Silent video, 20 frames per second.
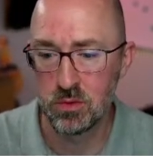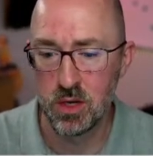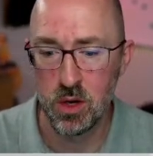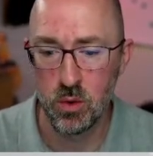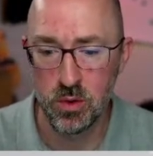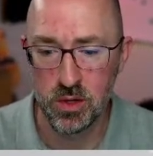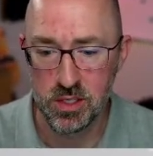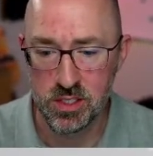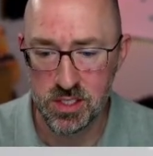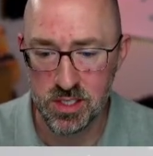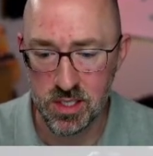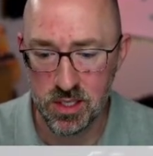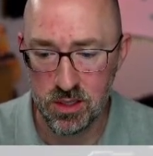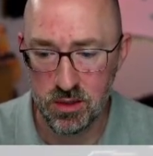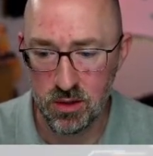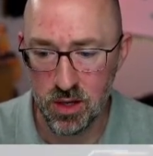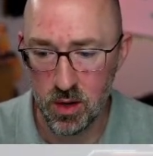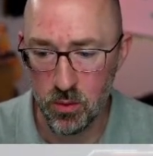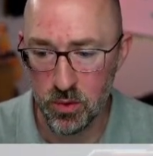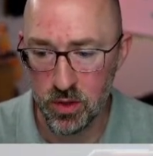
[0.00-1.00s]
Now we can
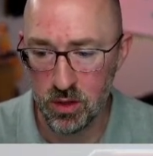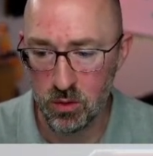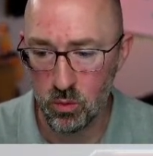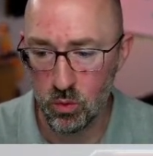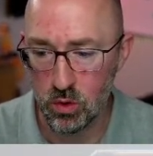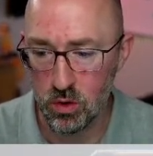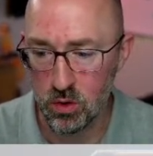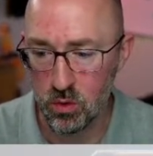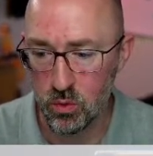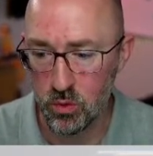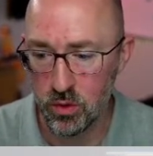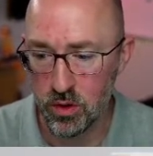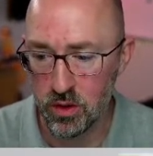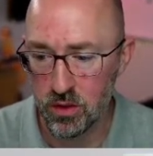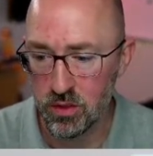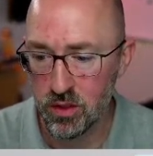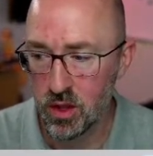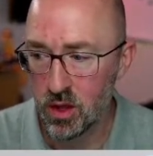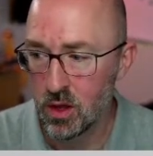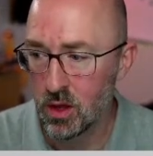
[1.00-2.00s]
see how we can work with